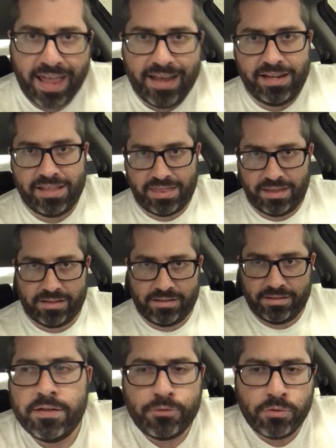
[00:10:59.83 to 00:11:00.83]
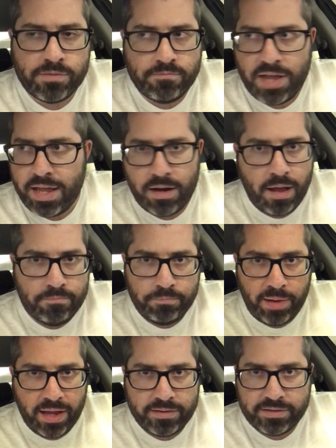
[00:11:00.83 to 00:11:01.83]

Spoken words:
anything. This was made up by